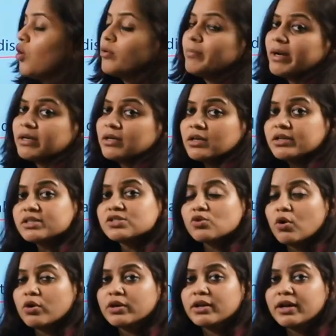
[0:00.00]
or mental
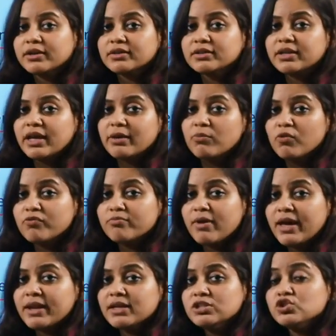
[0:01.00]
disorder at the time of
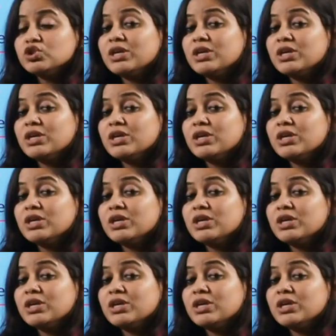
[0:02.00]
marriage.